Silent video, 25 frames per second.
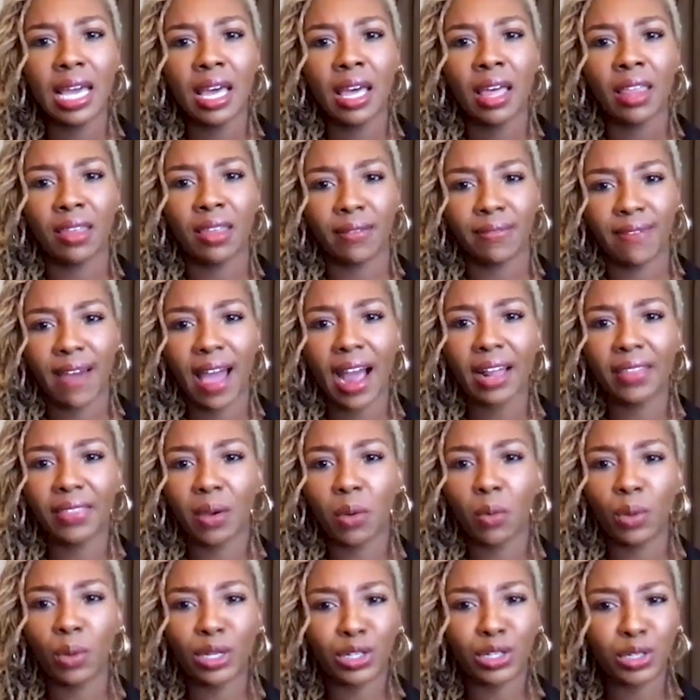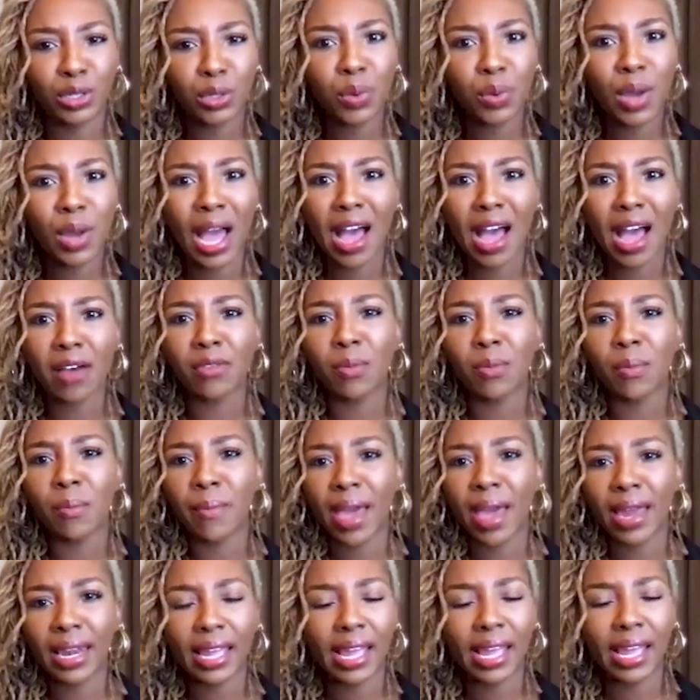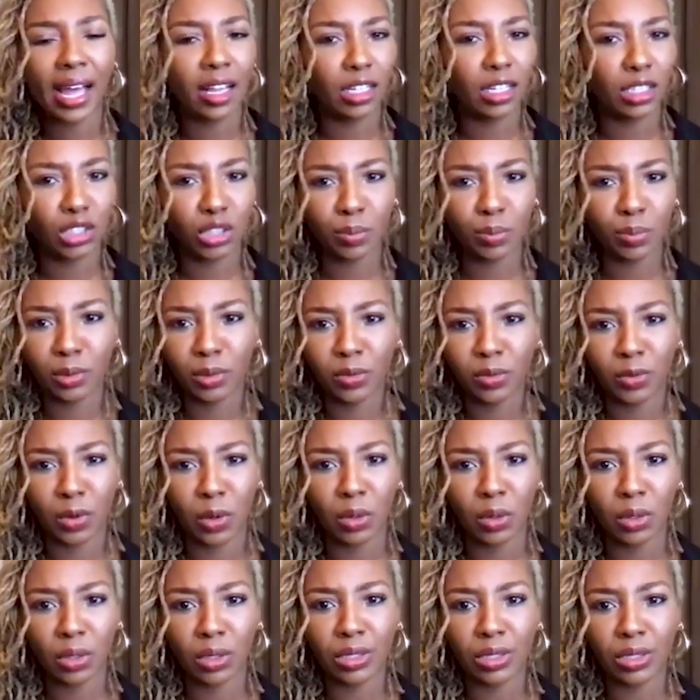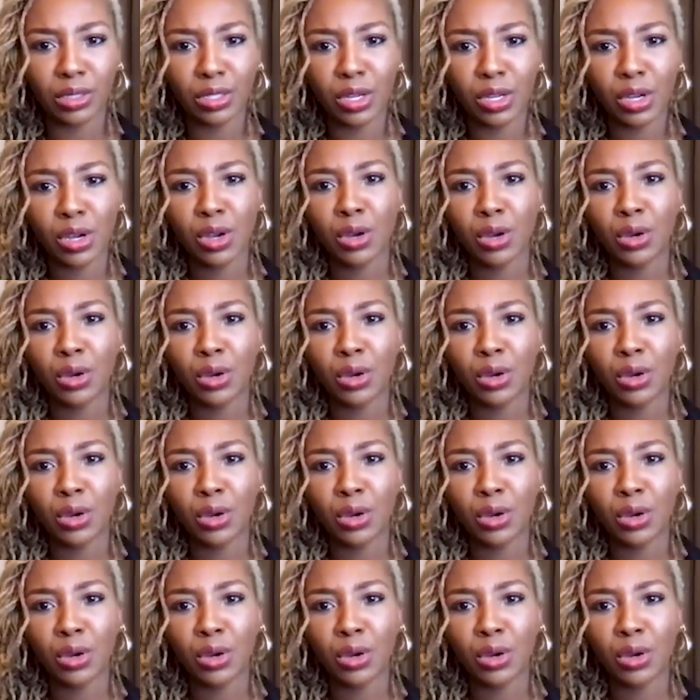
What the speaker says: the fact that we do have many eligible voters